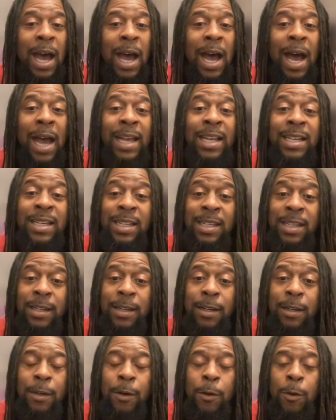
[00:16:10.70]

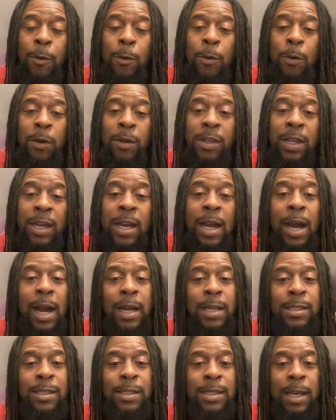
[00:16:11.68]
idea or the
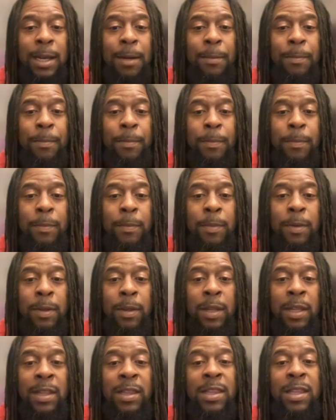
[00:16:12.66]
concept
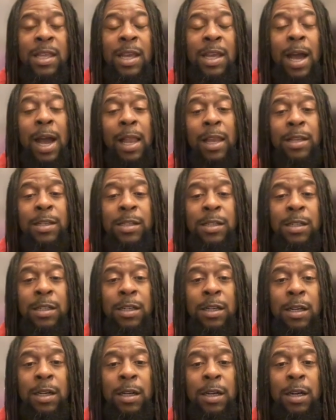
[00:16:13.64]
in theology
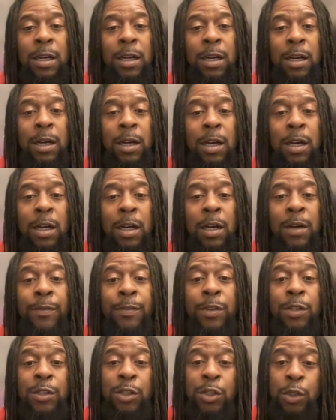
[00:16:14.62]
of
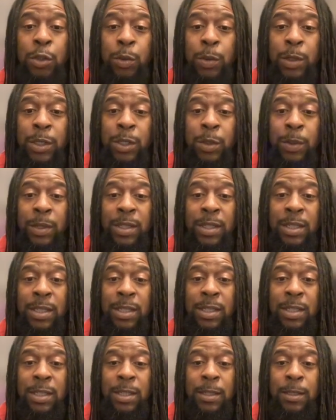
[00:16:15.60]
Yeshua doing
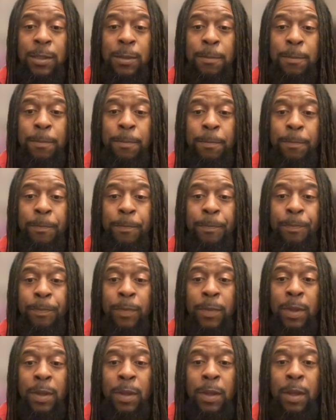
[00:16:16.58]
these things.
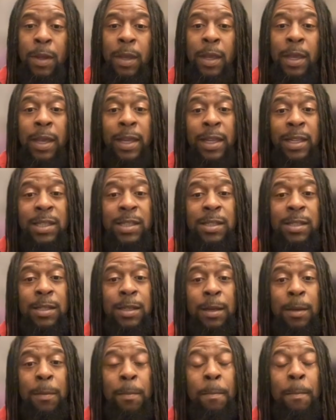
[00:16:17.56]
Hence
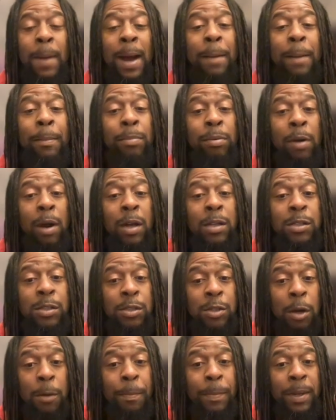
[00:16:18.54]
my bronze
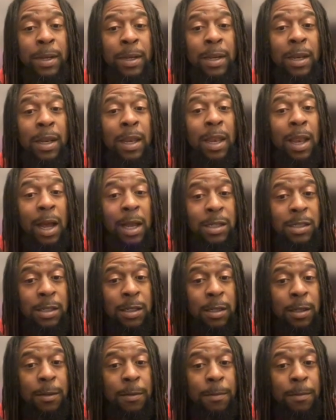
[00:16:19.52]
serpent logic.